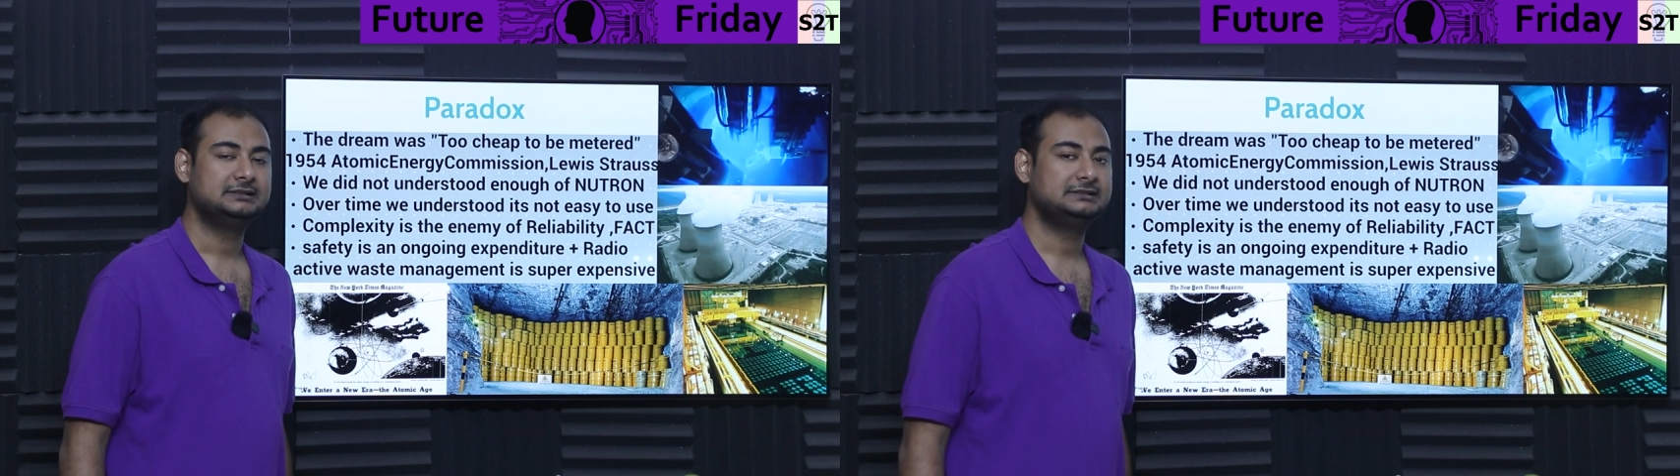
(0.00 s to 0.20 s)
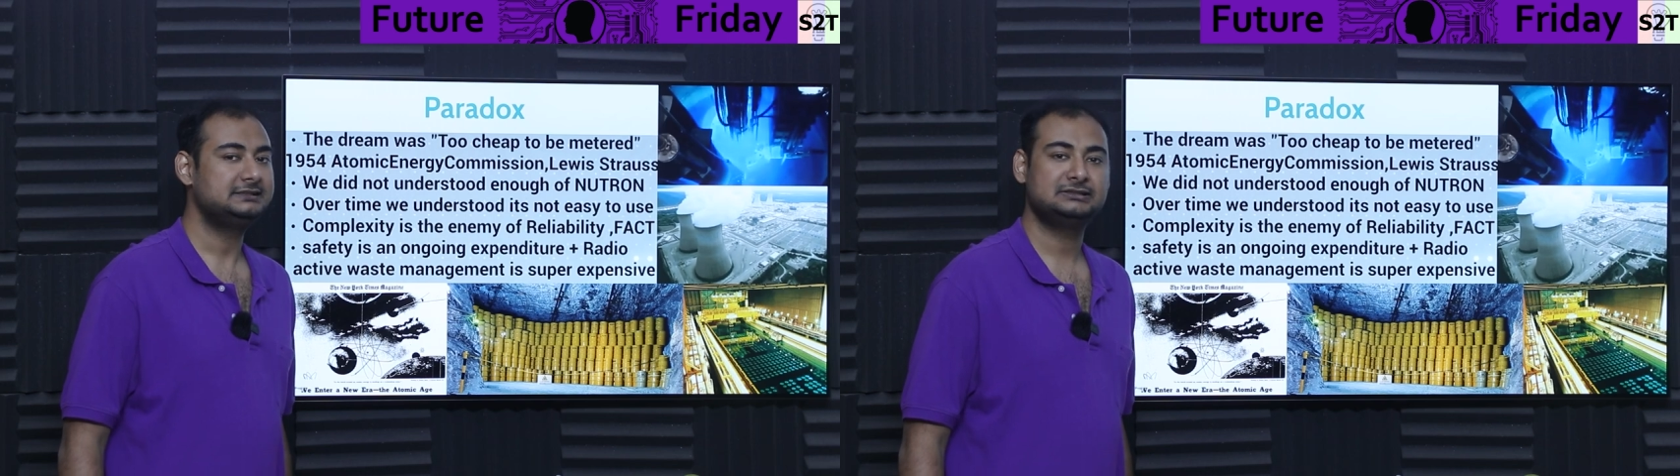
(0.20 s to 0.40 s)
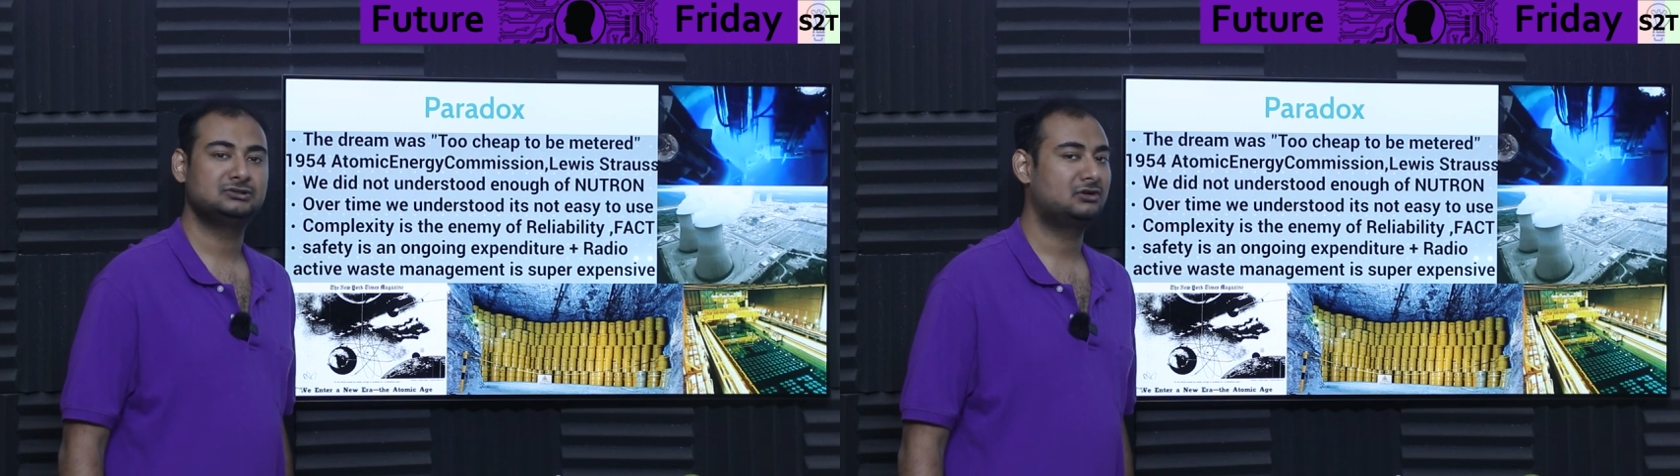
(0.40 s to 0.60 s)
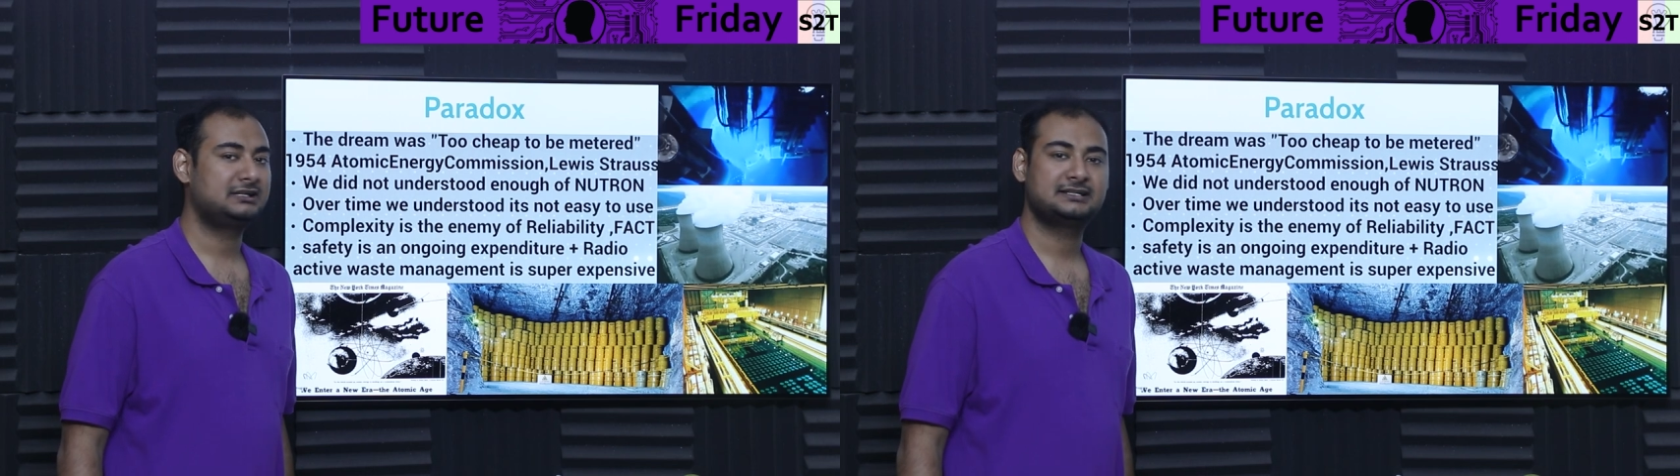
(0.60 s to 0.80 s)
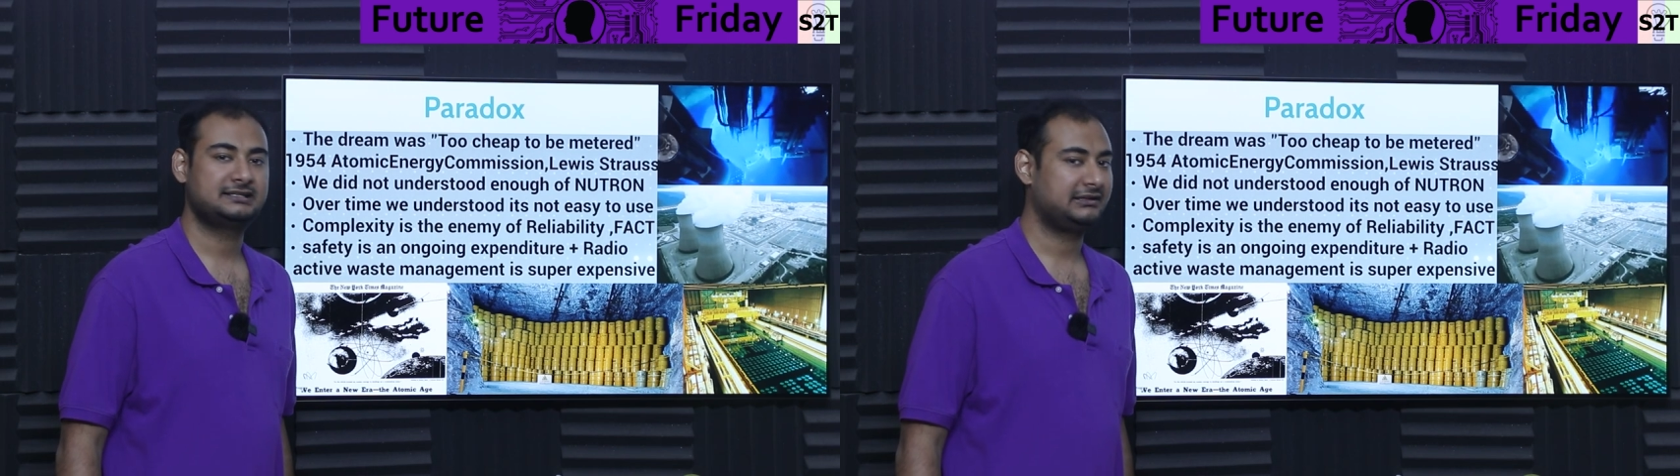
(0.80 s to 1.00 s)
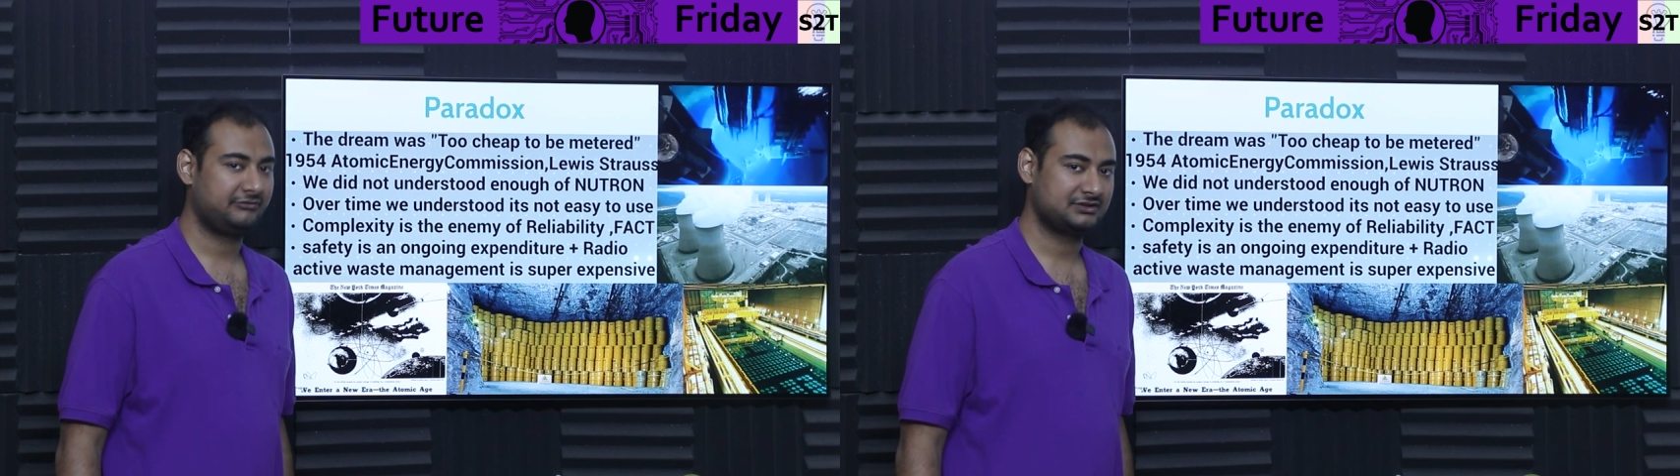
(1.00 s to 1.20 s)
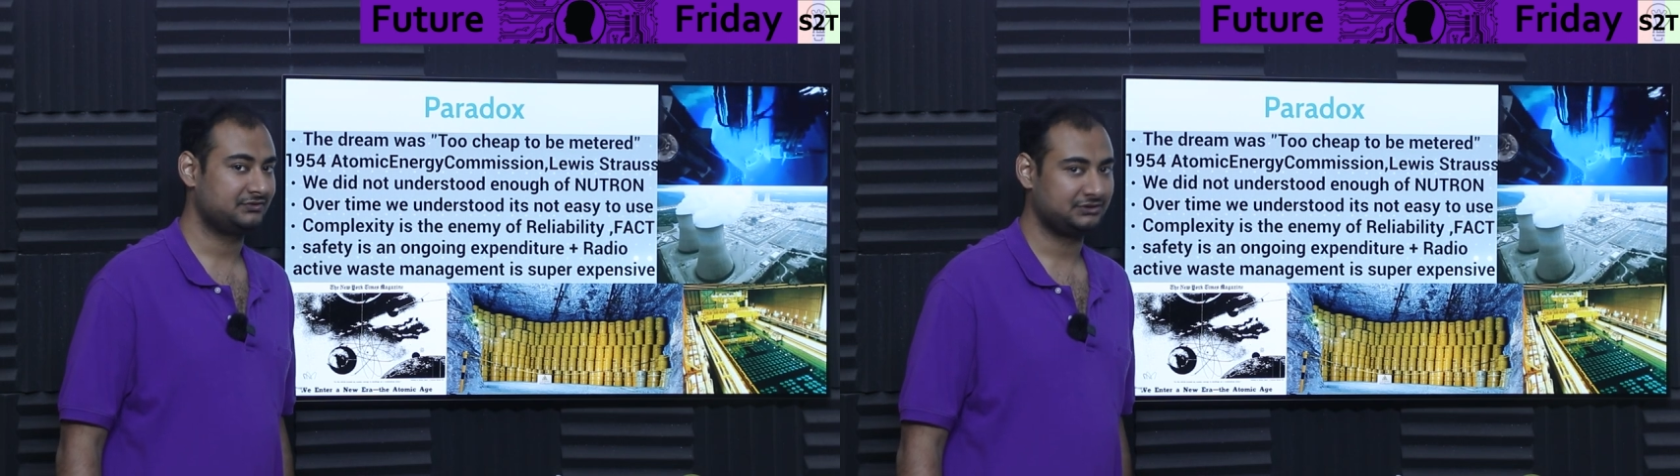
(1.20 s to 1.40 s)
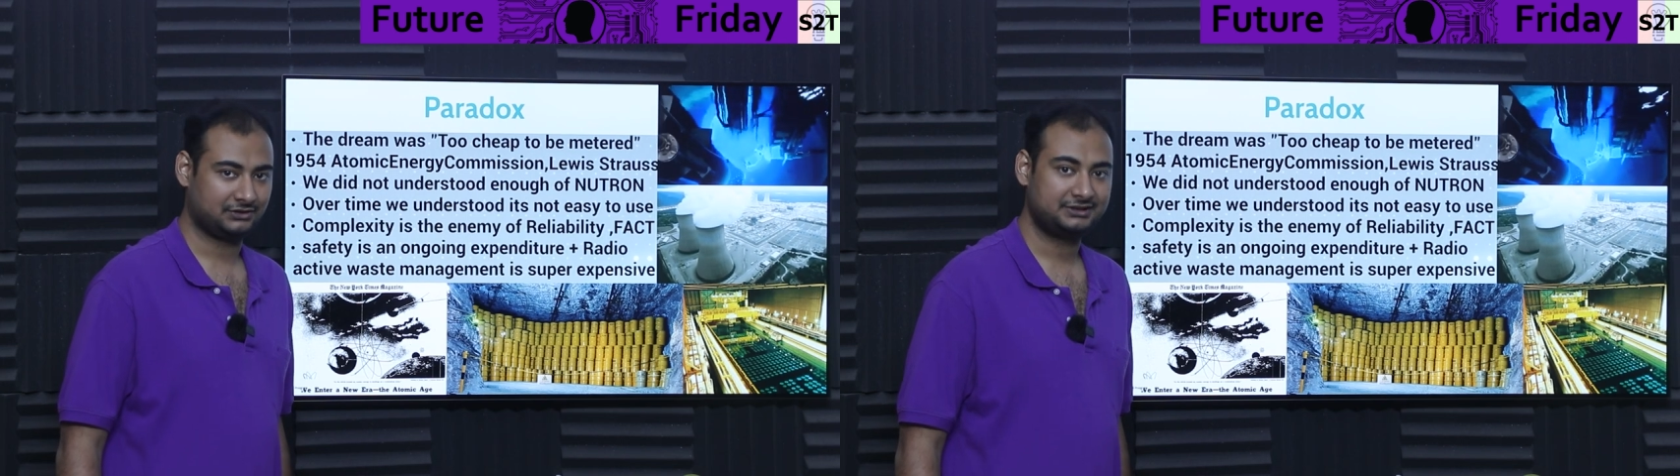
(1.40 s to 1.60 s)
this is not as safe
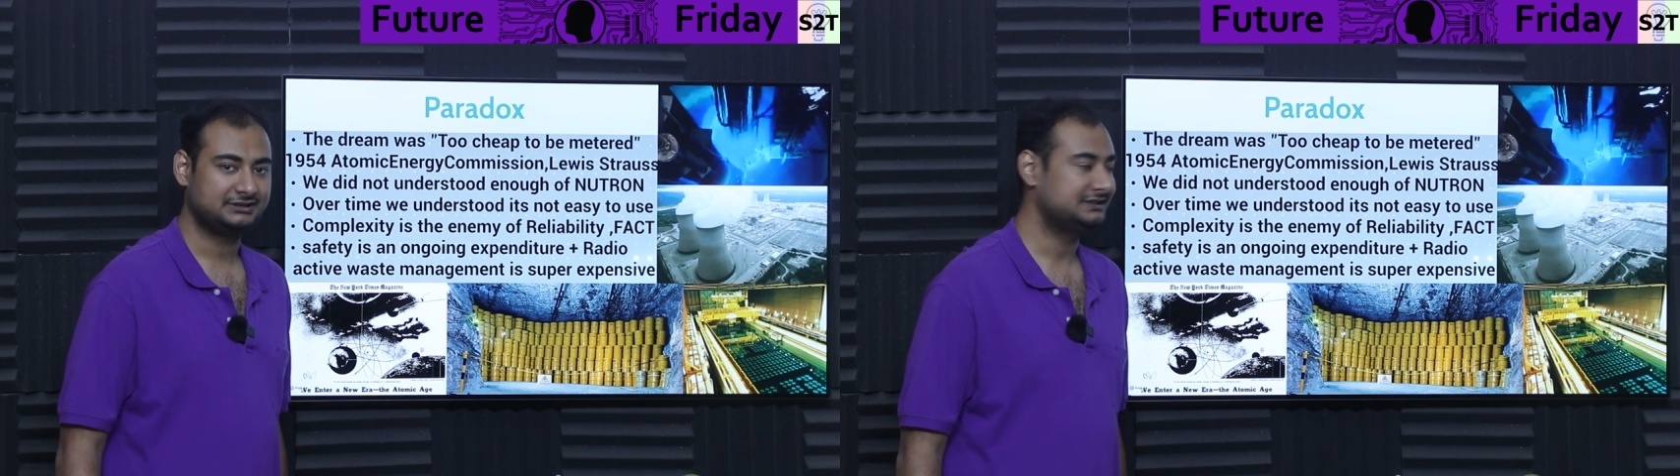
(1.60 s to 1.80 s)
as we thought.